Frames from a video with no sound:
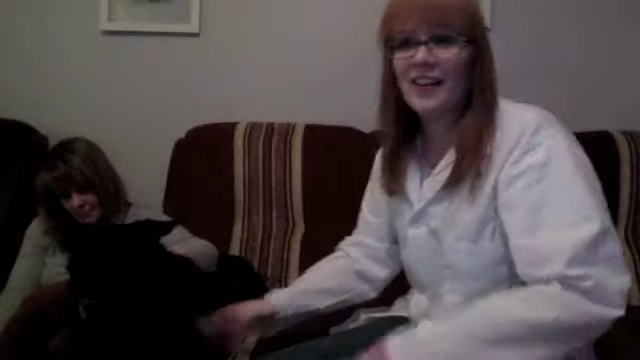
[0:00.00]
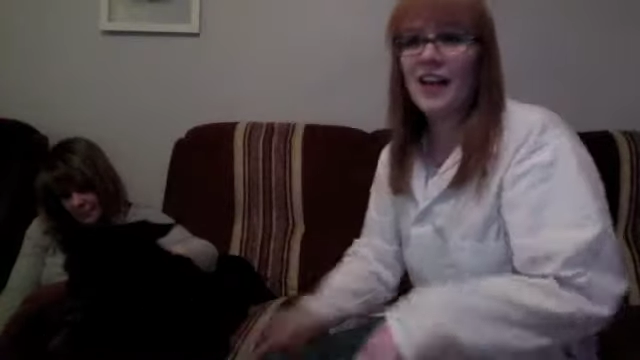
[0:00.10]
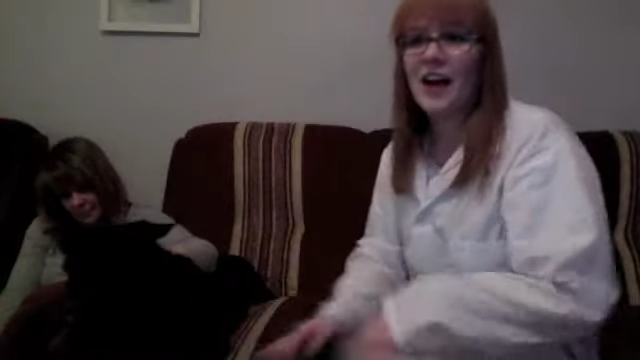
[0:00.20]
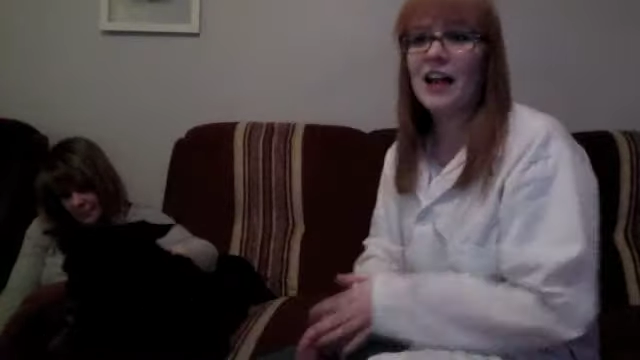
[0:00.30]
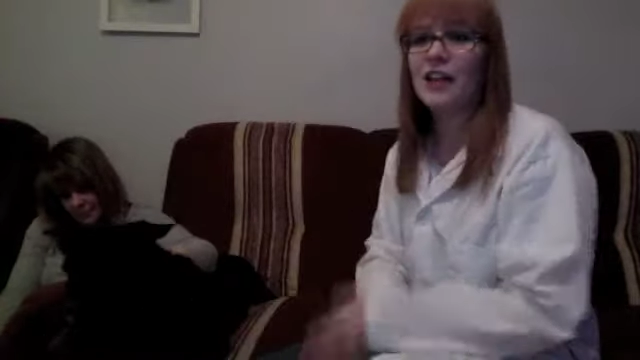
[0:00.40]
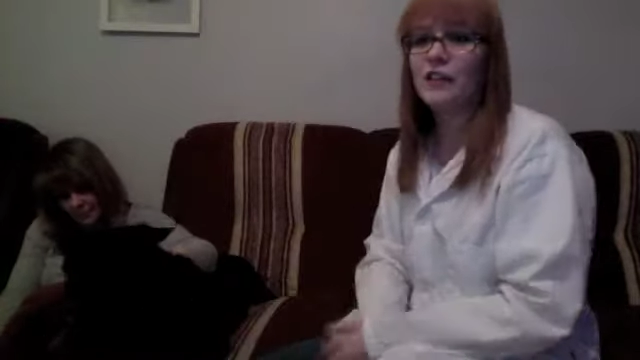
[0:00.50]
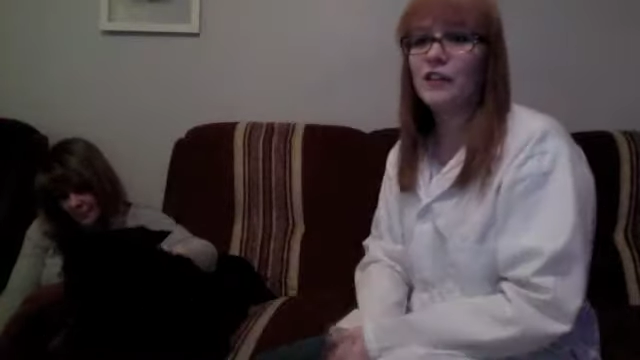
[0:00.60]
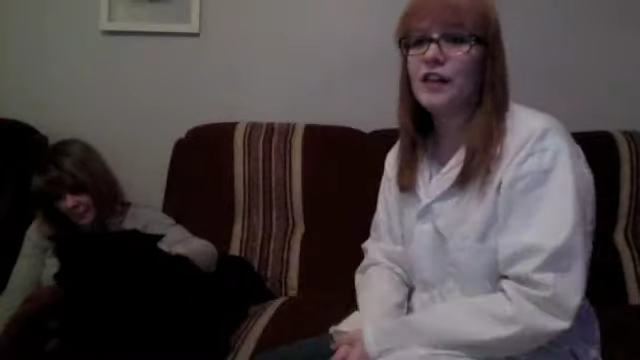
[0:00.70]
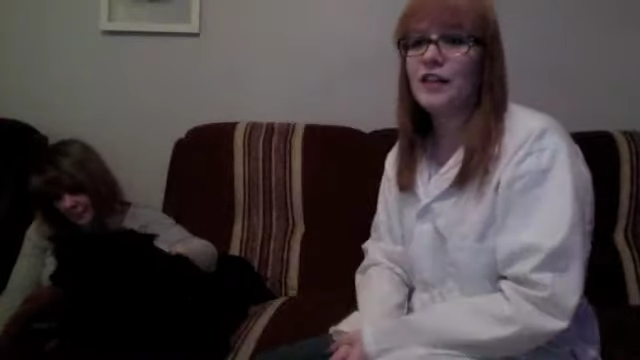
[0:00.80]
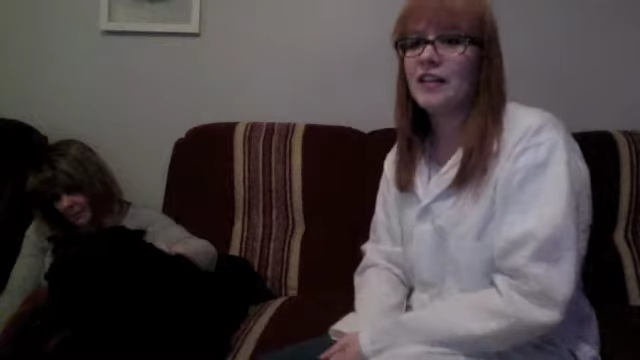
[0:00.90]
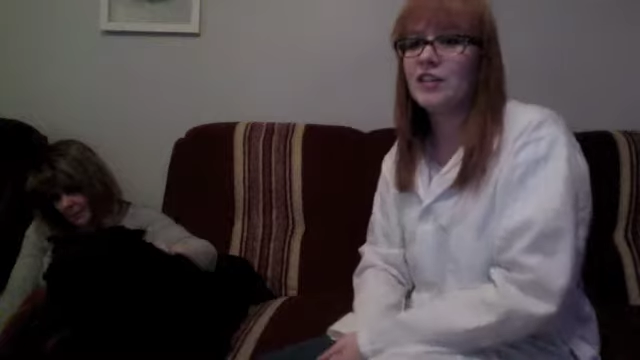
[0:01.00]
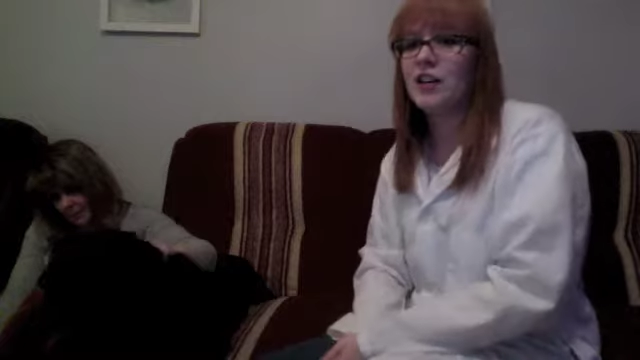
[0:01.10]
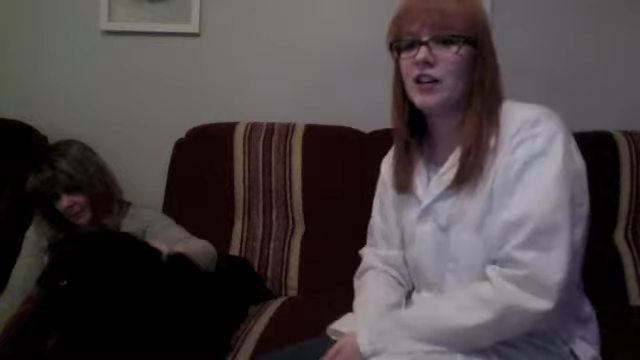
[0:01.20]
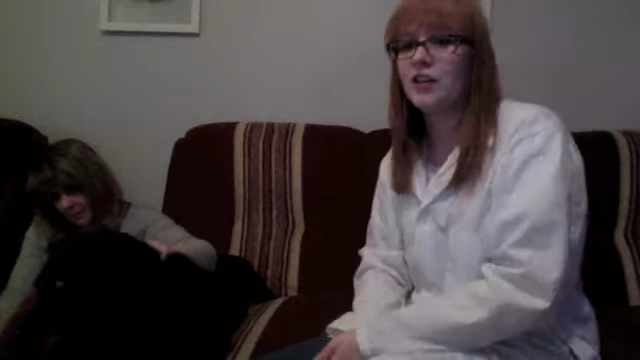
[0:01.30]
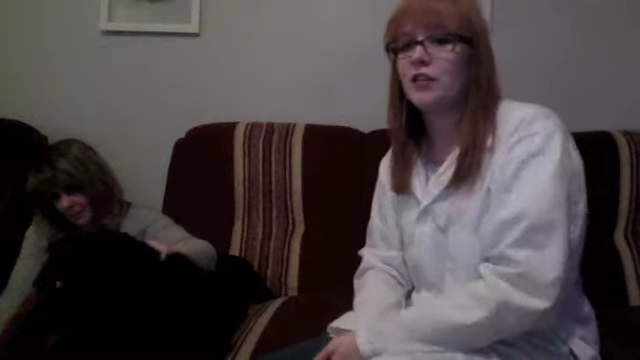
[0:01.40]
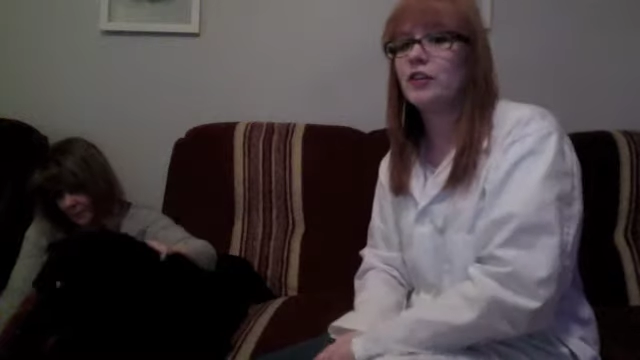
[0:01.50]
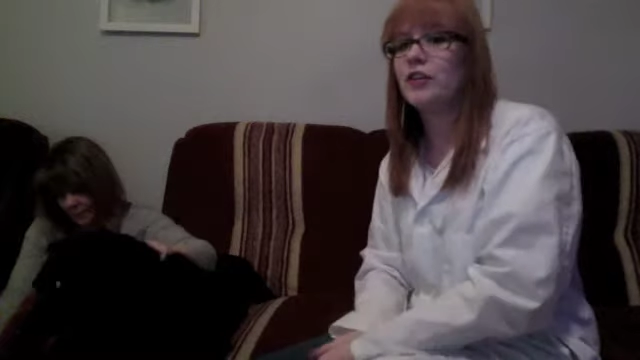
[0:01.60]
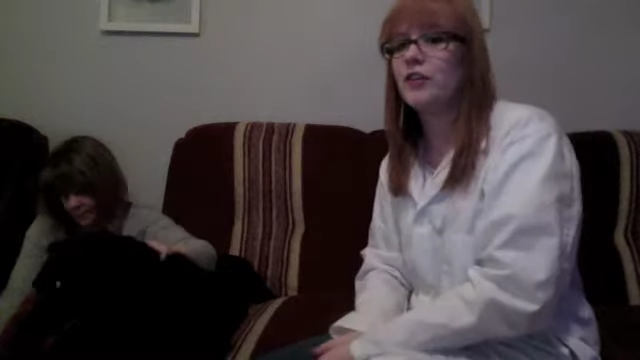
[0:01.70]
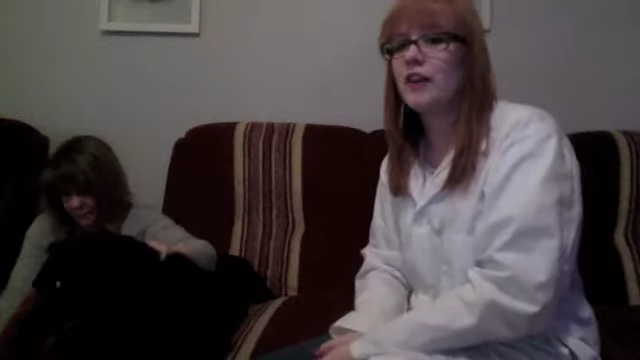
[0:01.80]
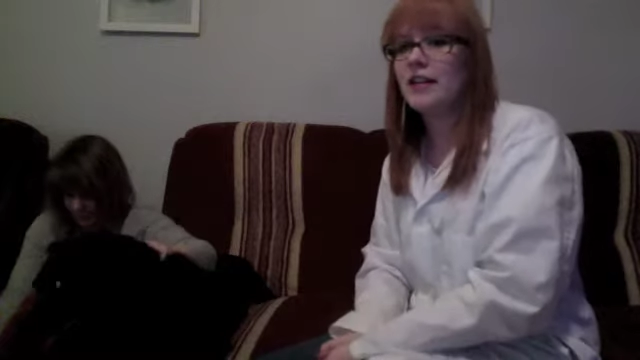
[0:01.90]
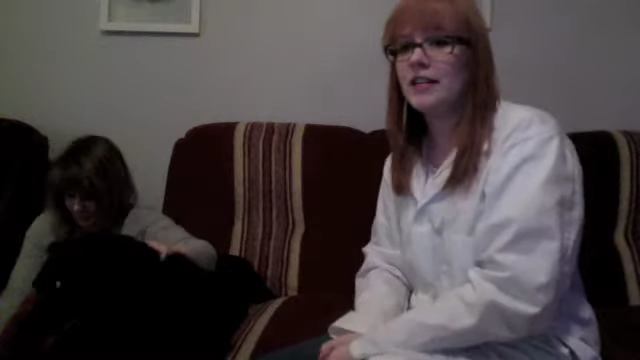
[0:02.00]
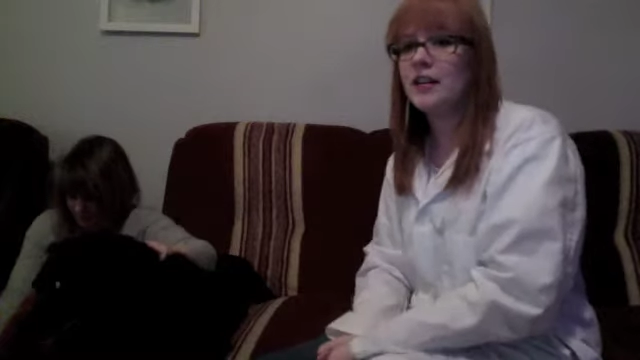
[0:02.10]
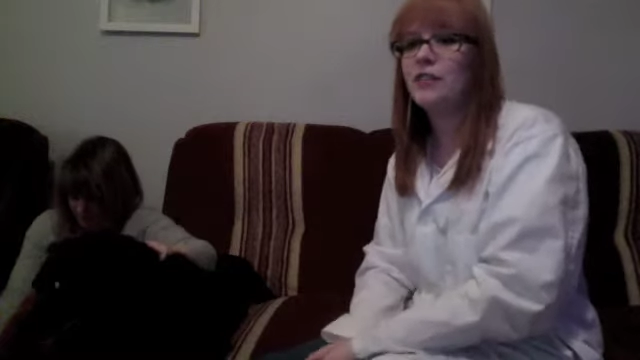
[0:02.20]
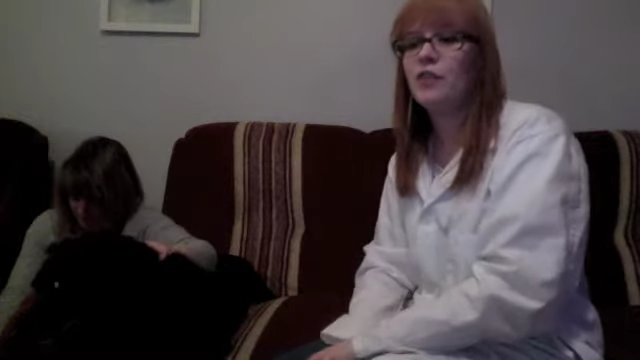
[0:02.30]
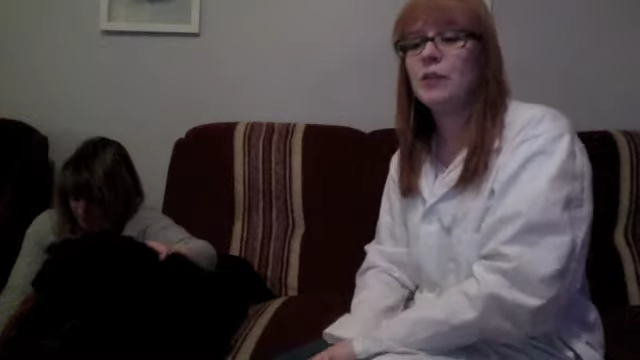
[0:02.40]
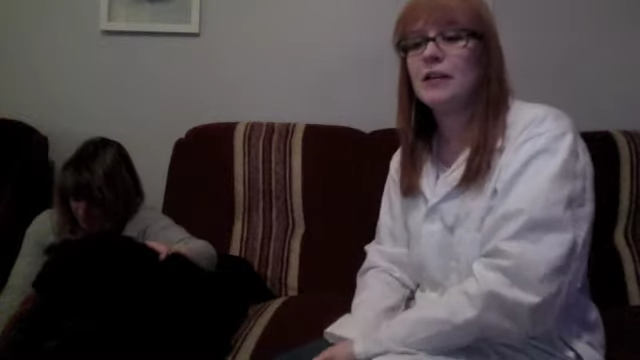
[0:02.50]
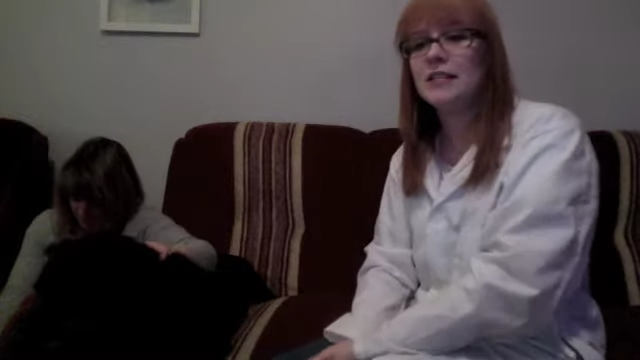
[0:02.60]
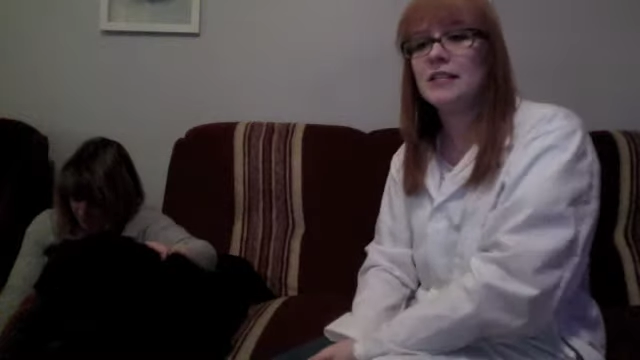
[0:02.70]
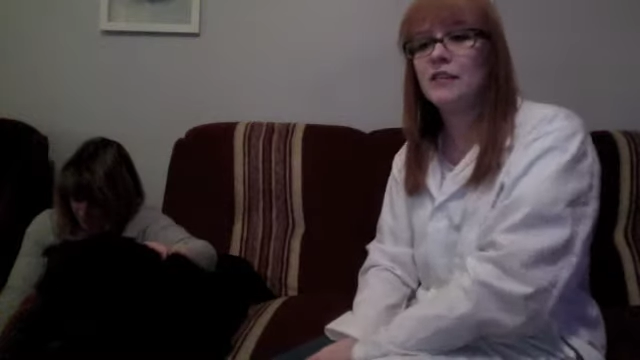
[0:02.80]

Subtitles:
I look for any congenital or hereditary deformities